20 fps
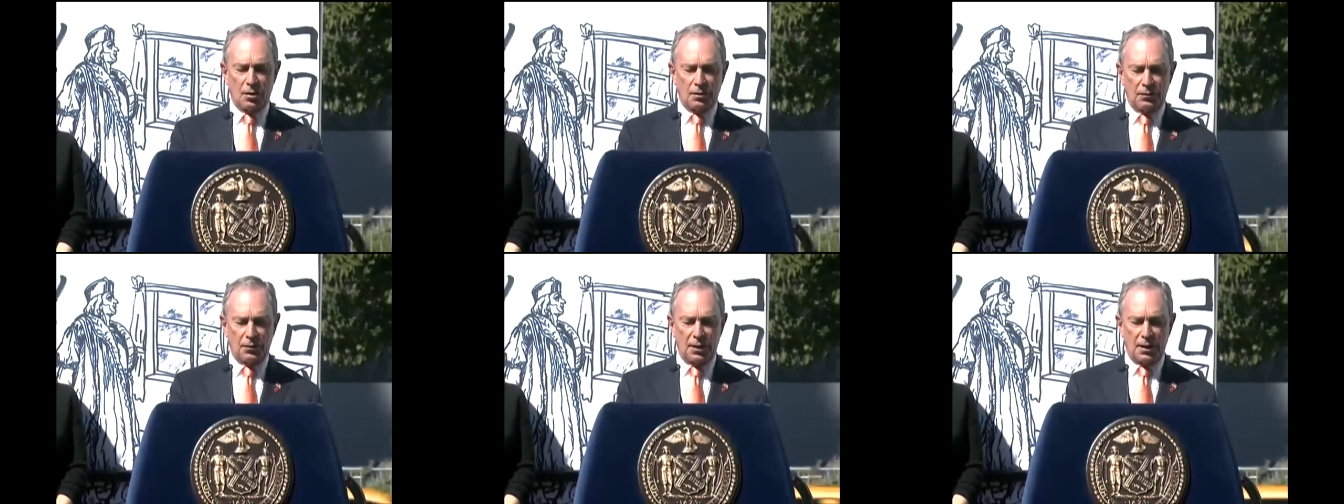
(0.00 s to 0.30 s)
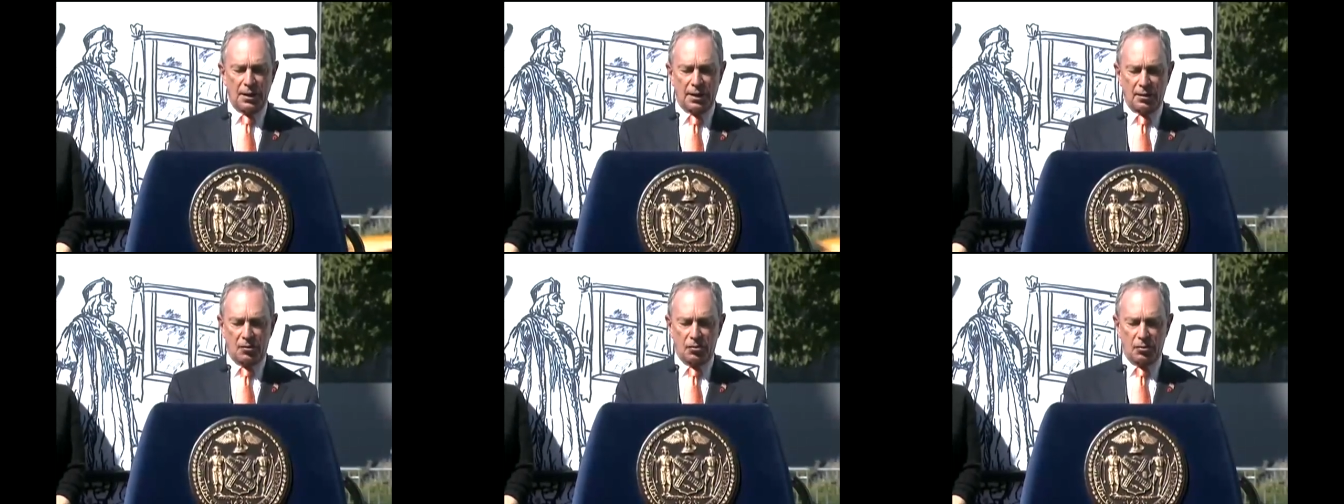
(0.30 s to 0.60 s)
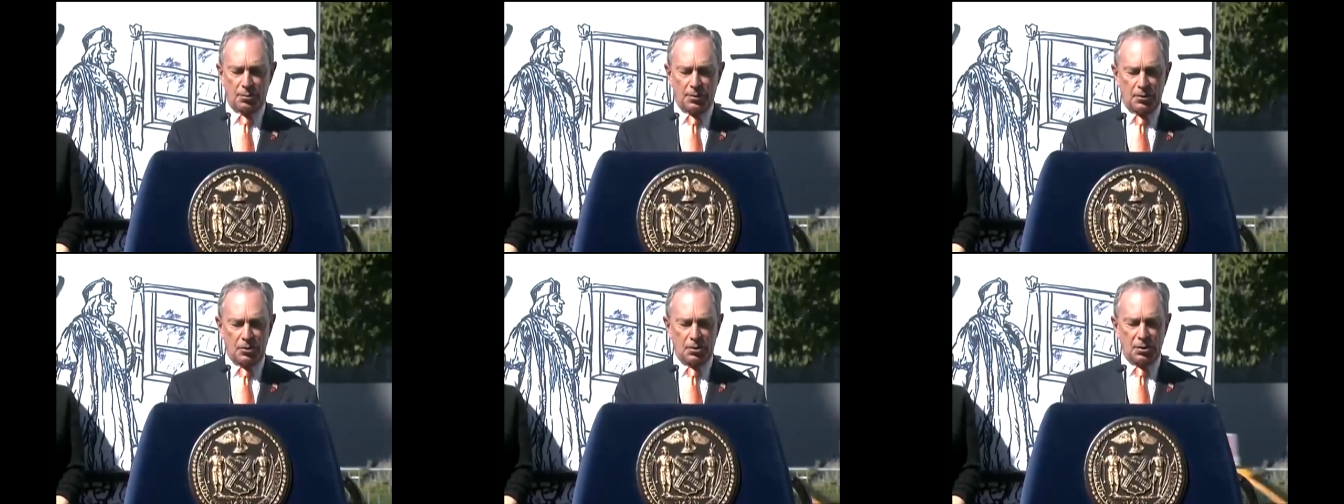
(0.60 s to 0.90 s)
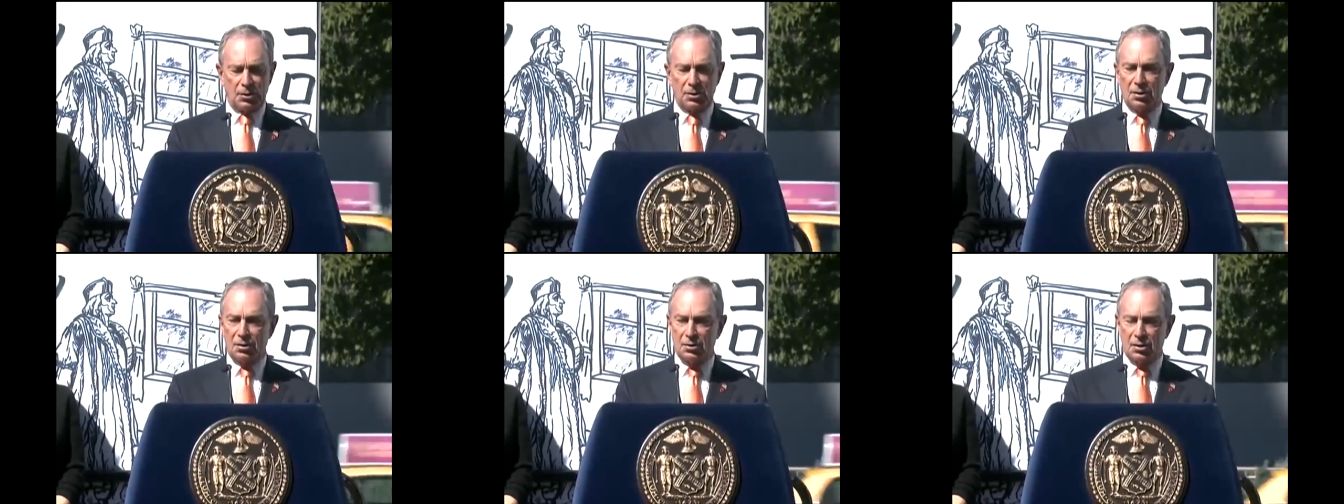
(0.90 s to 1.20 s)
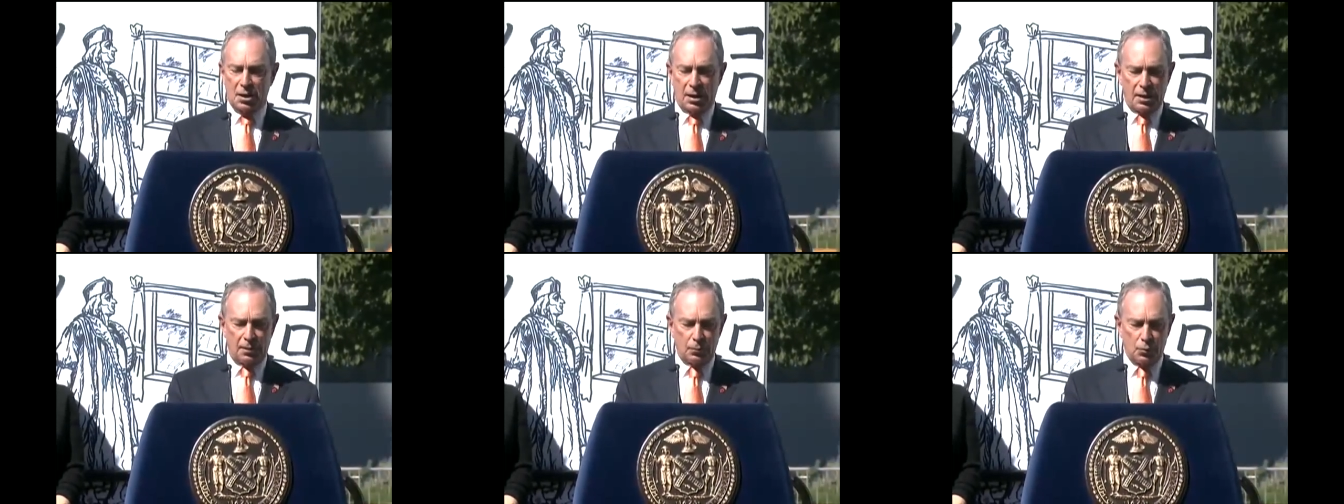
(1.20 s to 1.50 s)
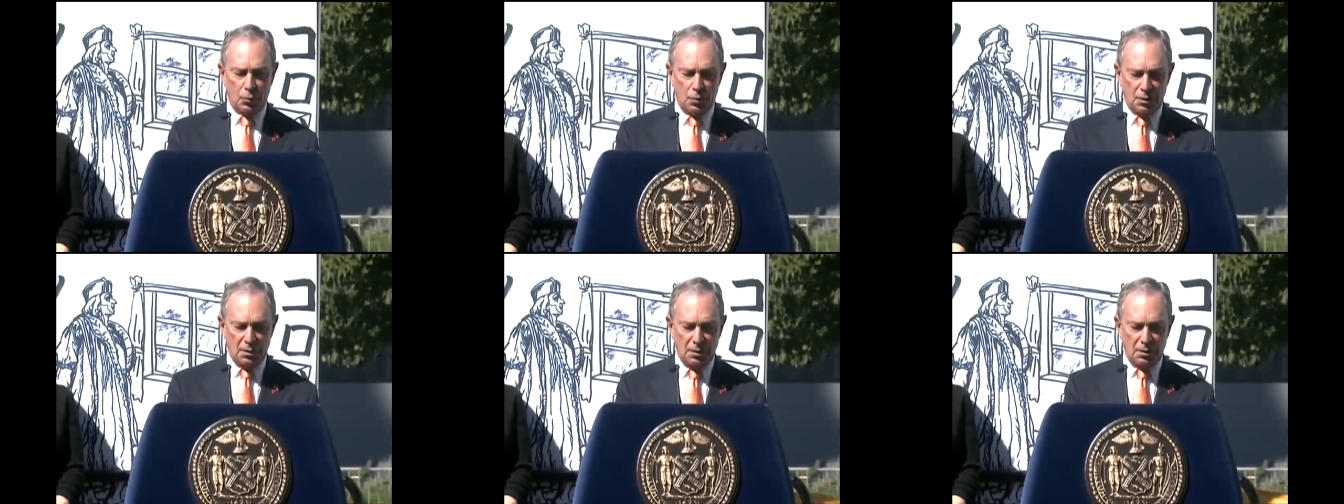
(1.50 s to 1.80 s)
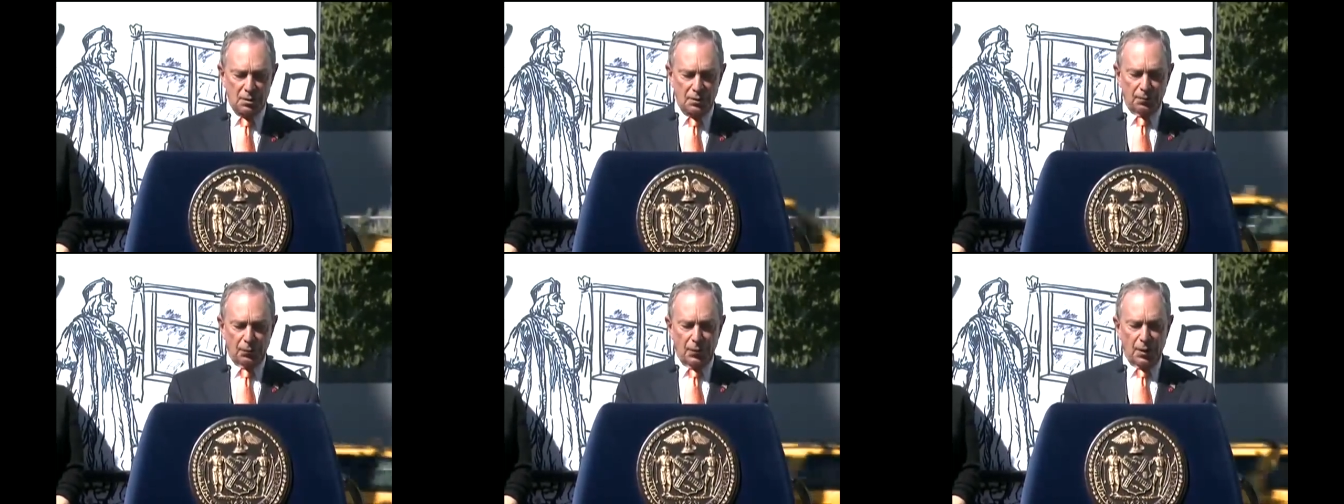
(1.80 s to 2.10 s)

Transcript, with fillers: of the exhibition, Time Warner,